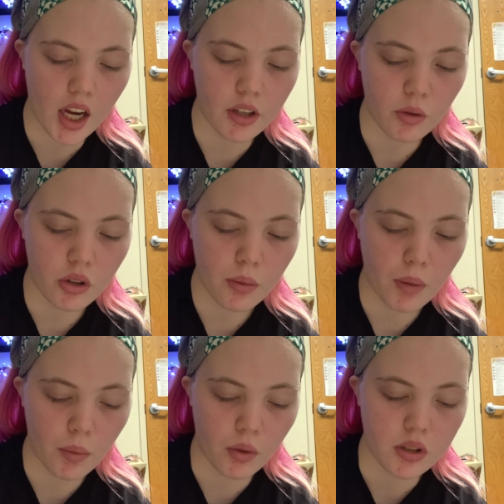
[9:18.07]
I know what your
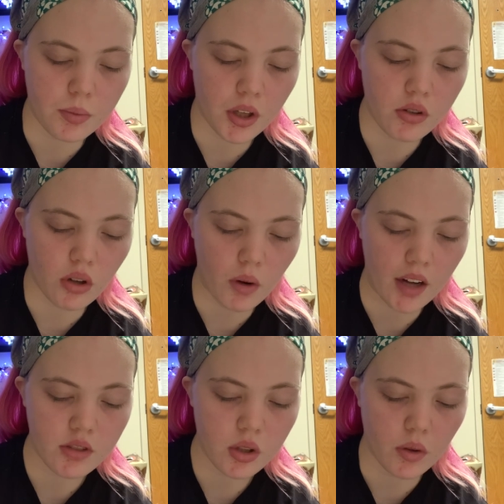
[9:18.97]
mom wants, but you don't
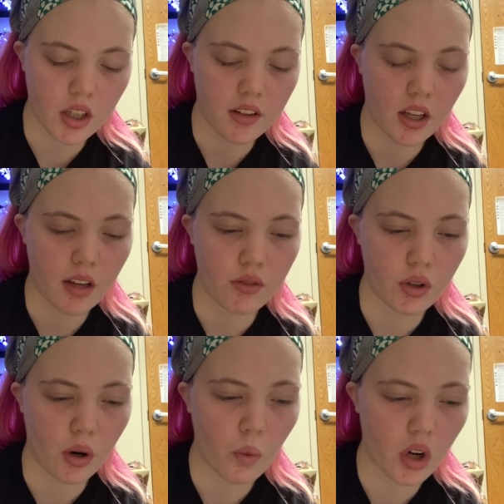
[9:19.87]
have to do anything if you
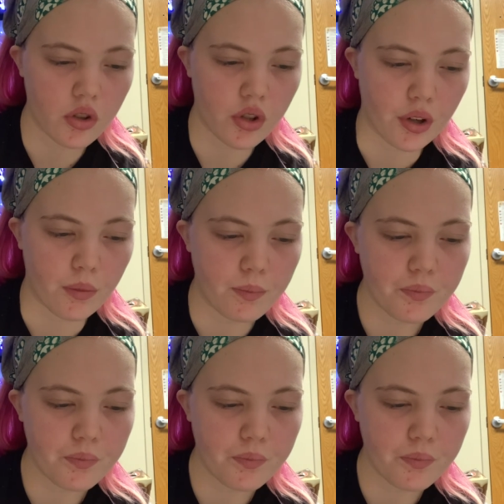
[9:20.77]
don't want to.